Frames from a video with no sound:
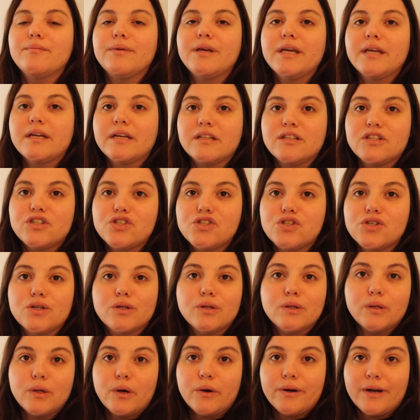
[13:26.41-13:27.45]
English
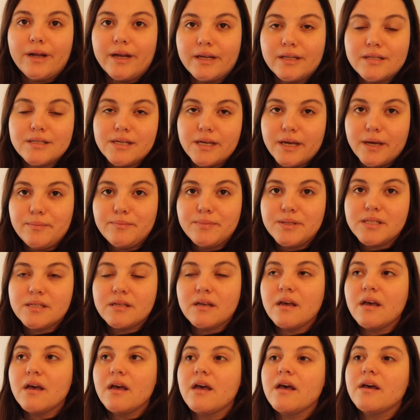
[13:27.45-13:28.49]
learning tips,
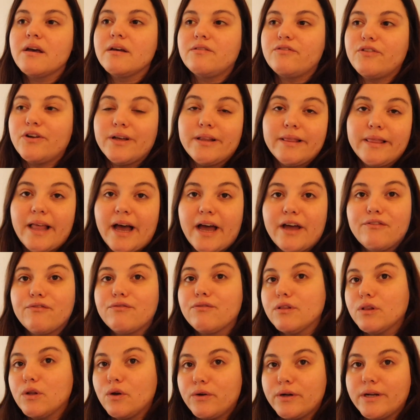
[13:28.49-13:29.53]
real life
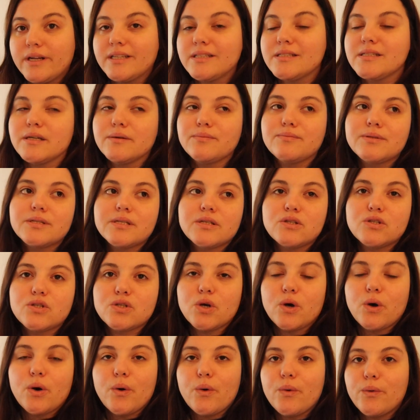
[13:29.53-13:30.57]
learning tips.
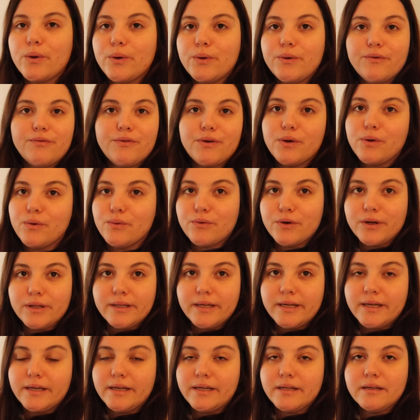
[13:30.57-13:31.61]
So if you're
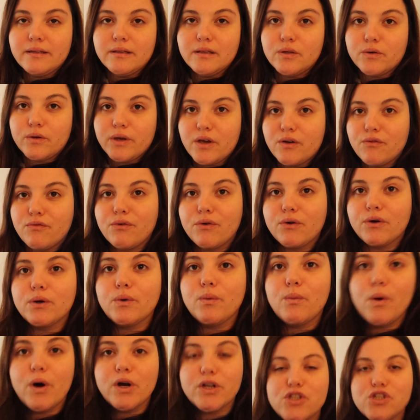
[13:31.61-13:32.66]
really looking for to
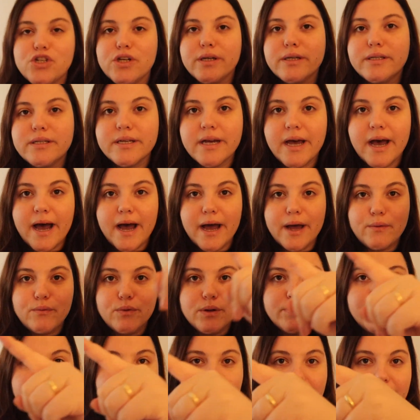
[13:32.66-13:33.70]
watch it, I
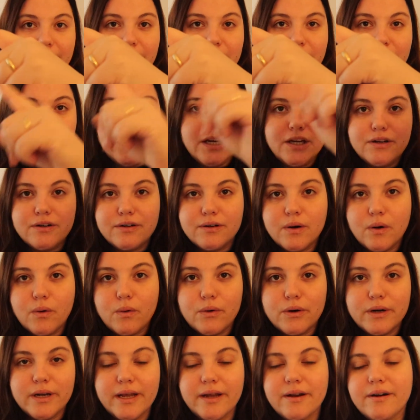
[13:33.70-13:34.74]
will be adding here
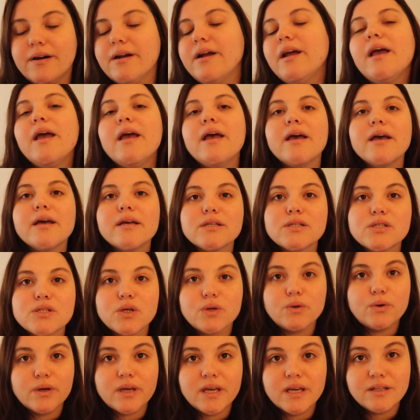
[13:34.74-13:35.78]
or there, so
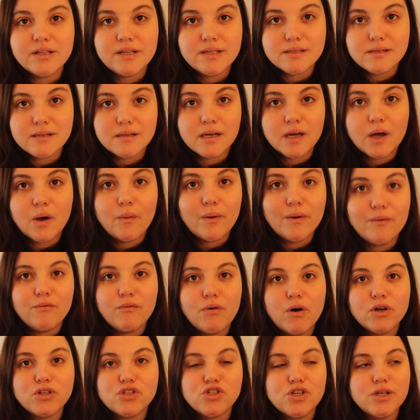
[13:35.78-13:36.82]
you can easily go and
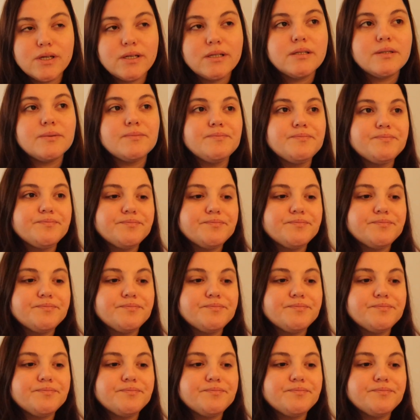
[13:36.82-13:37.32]
watch it.